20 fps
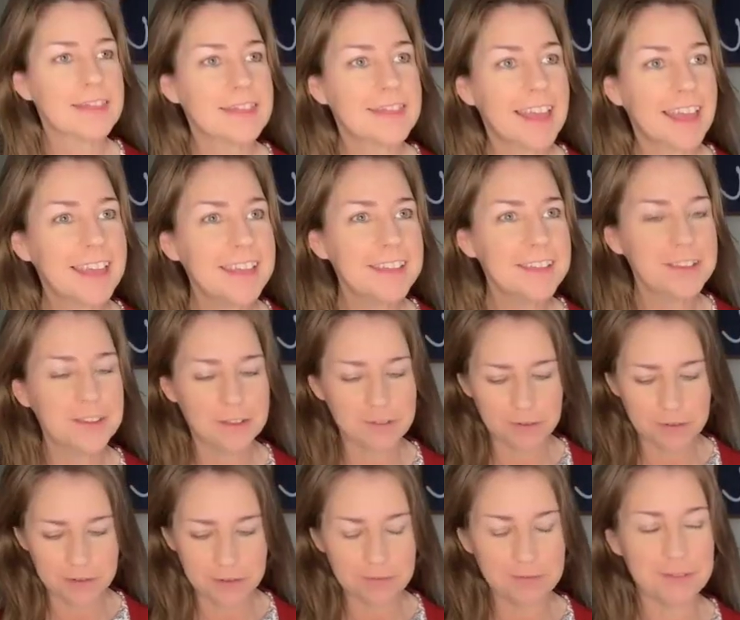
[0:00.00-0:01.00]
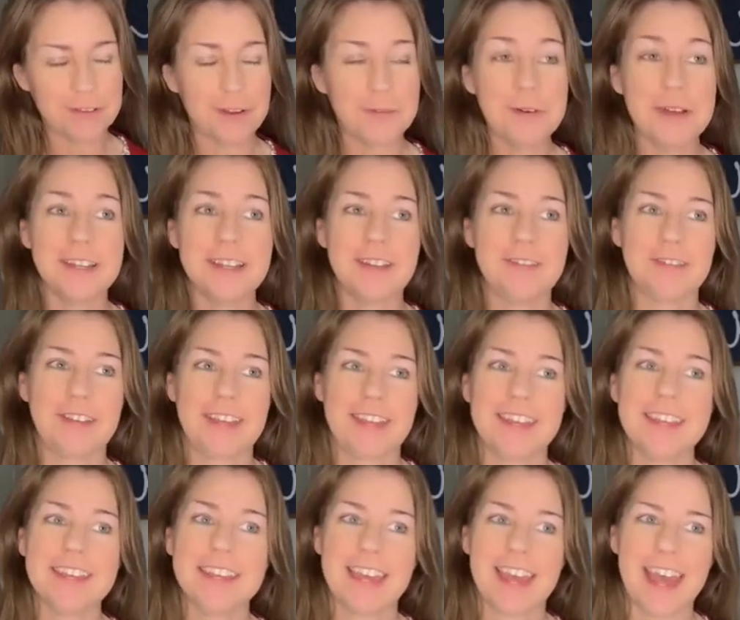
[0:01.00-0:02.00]
Thank you. You know I love
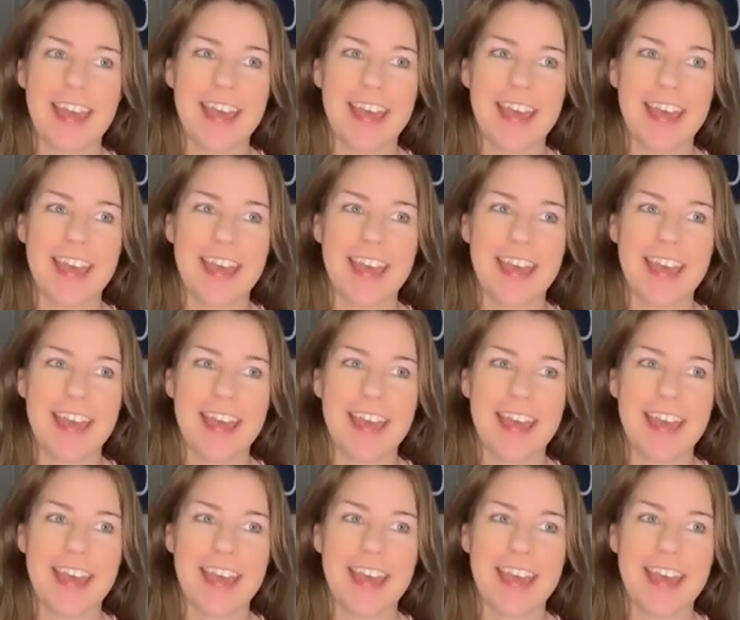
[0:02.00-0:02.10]
Kit